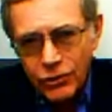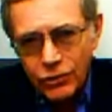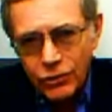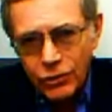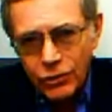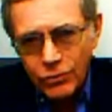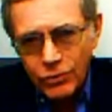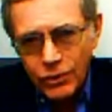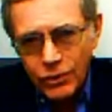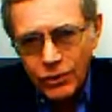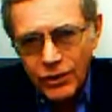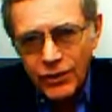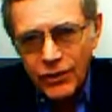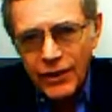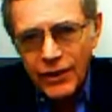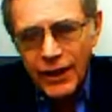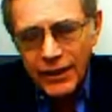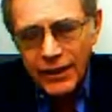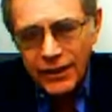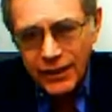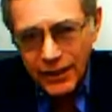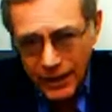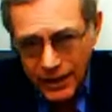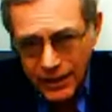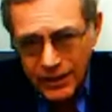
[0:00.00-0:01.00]
Union
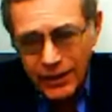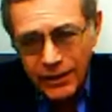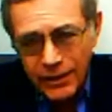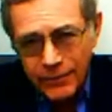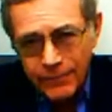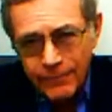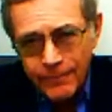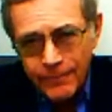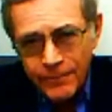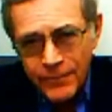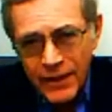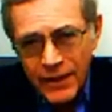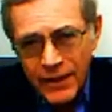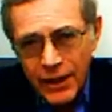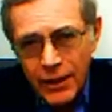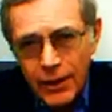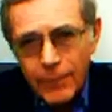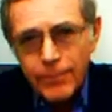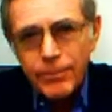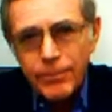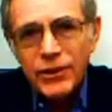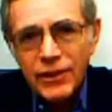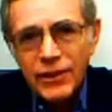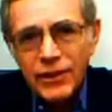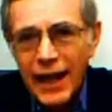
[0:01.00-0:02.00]
than in it.
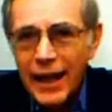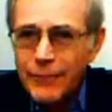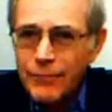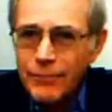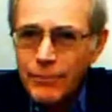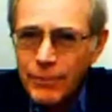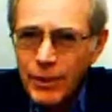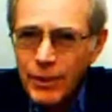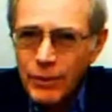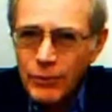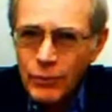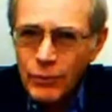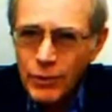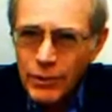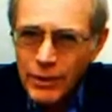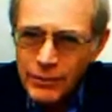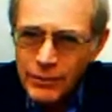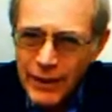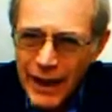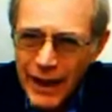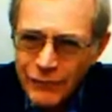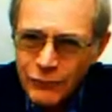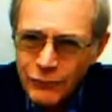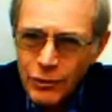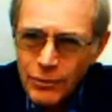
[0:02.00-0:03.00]
But we
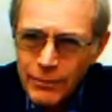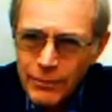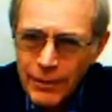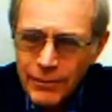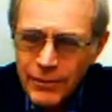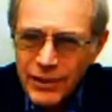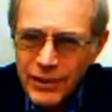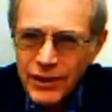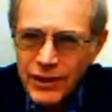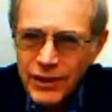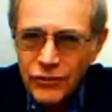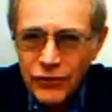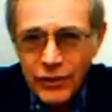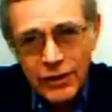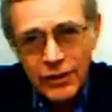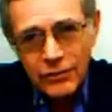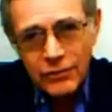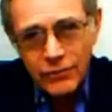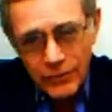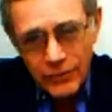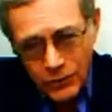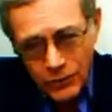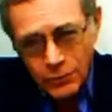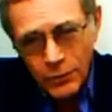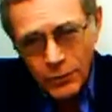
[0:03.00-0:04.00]
have to remember this,
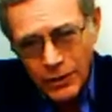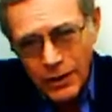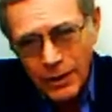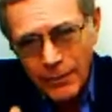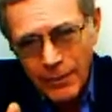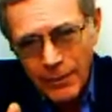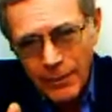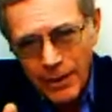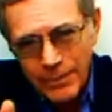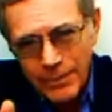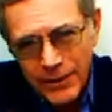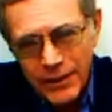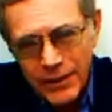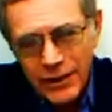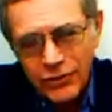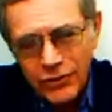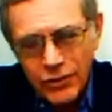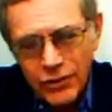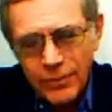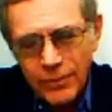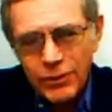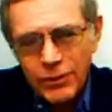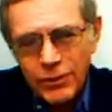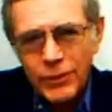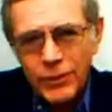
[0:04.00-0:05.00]
and this will come up in the next
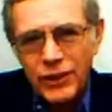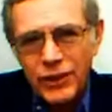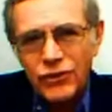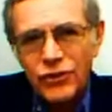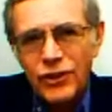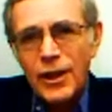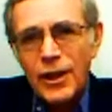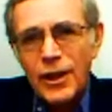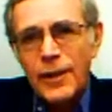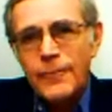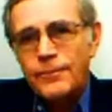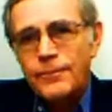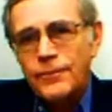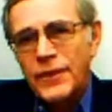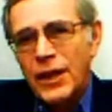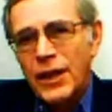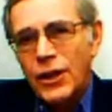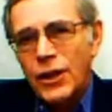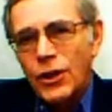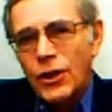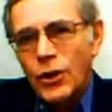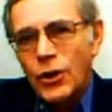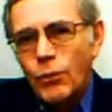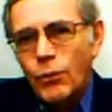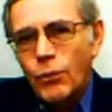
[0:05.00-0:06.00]
couple of weeks.
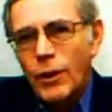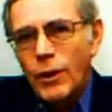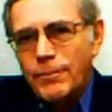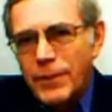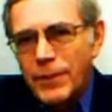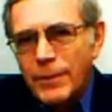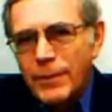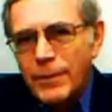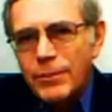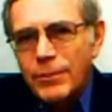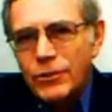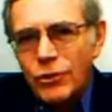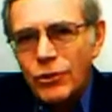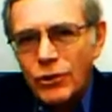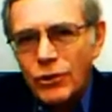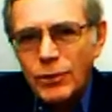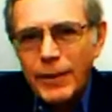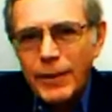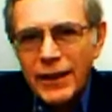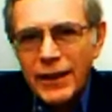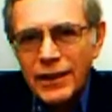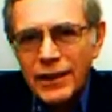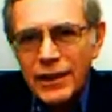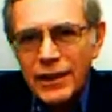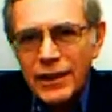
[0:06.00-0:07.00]
When people talked
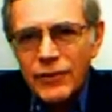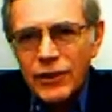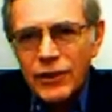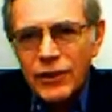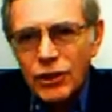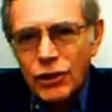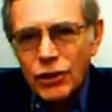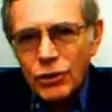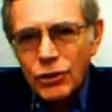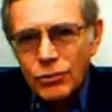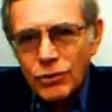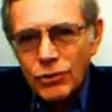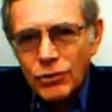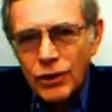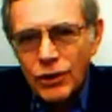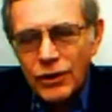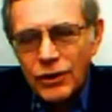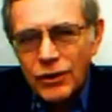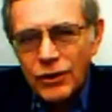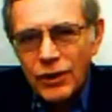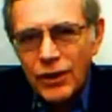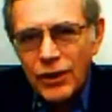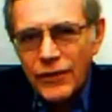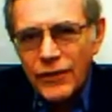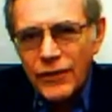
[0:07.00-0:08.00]
about leaving the
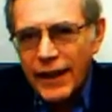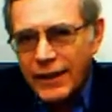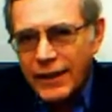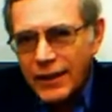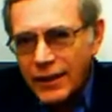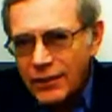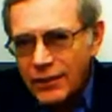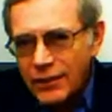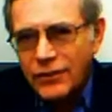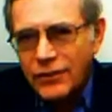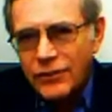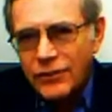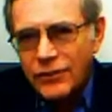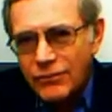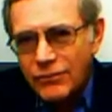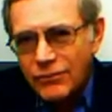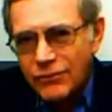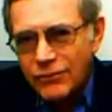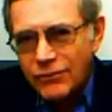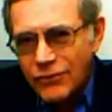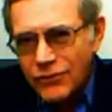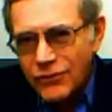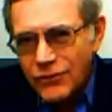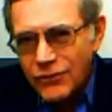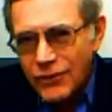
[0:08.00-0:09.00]
Union, they didn't
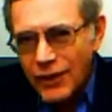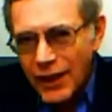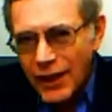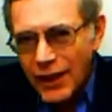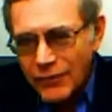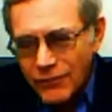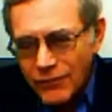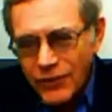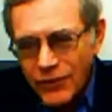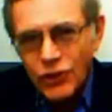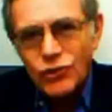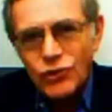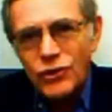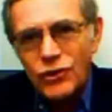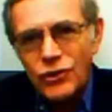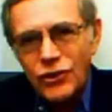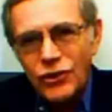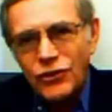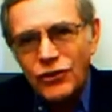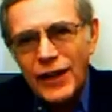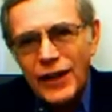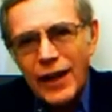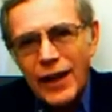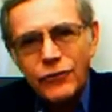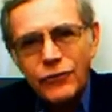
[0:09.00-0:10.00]
envision the
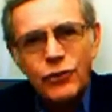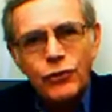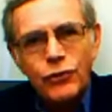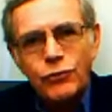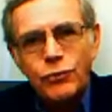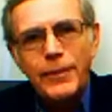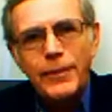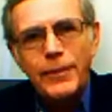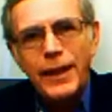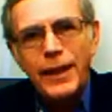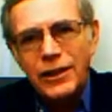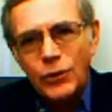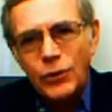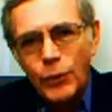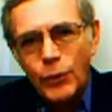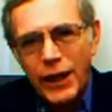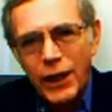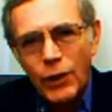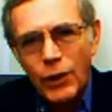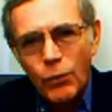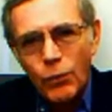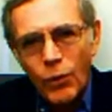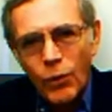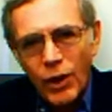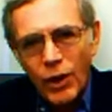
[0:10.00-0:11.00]
South just remaining the way
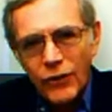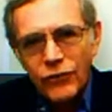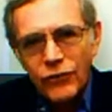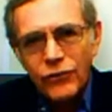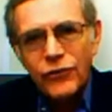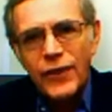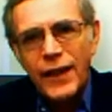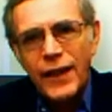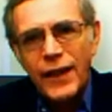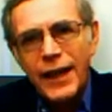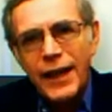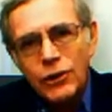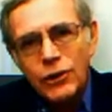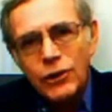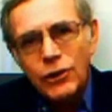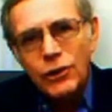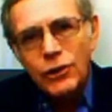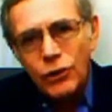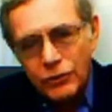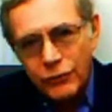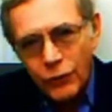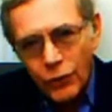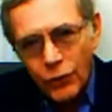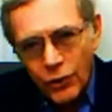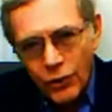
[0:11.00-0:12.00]
it was. They
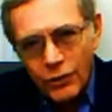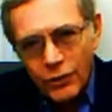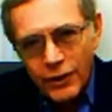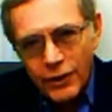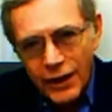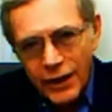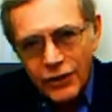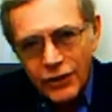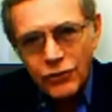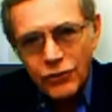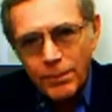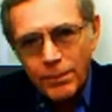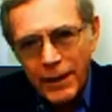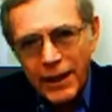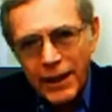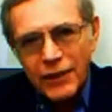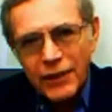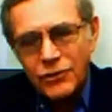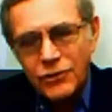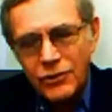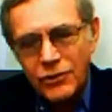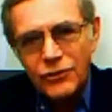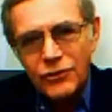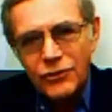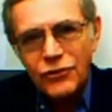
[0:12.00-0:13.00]
looked for
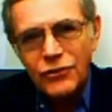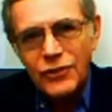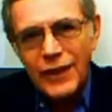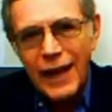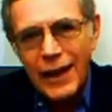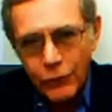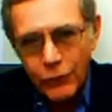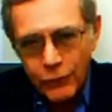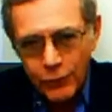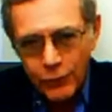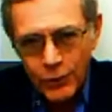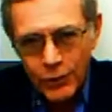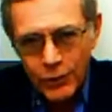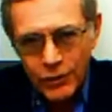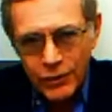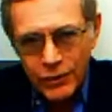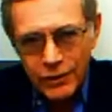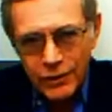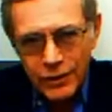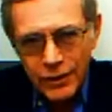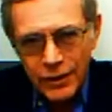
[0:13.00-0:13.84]
expansion southward.